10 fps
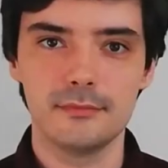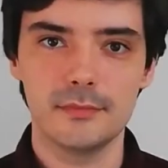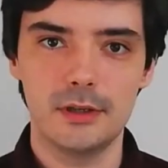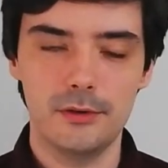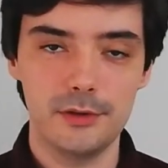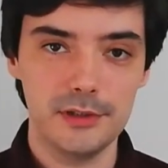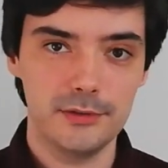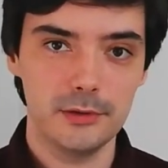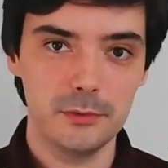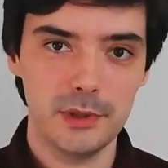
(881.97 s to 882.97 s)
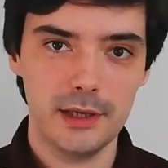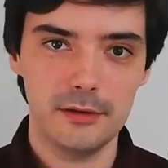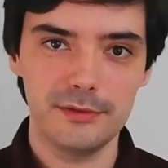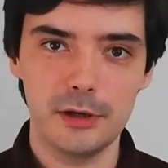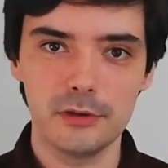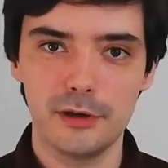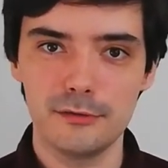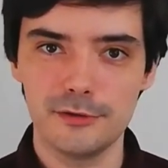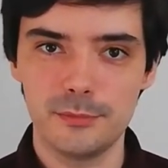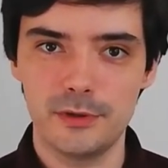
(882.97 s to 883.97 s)
Alright, so we have now
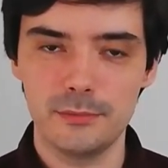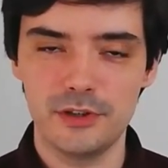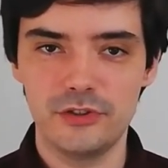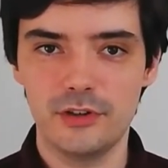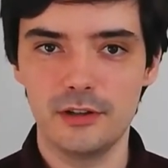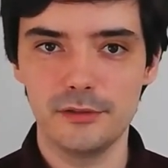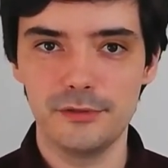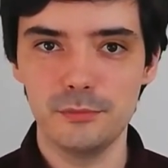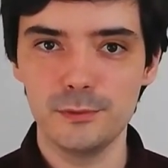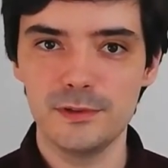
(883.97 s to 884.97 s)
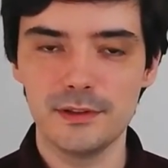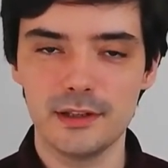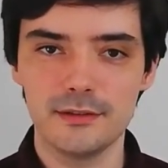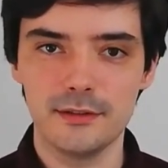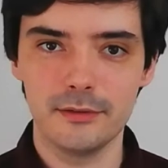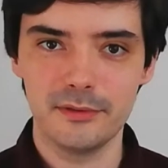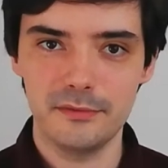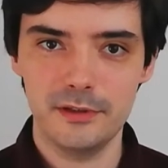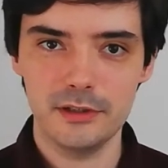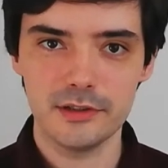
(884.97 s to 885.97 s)
covered pretty much all of the moods and tenses of the
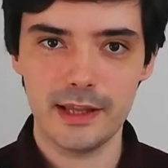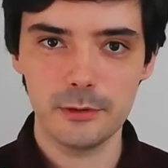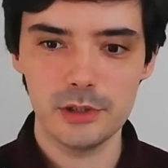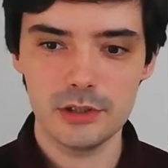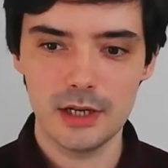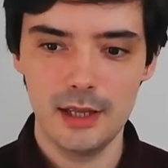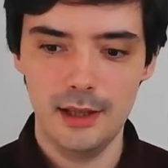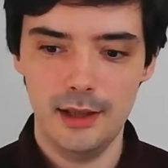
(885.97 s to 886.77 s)
Finnish language,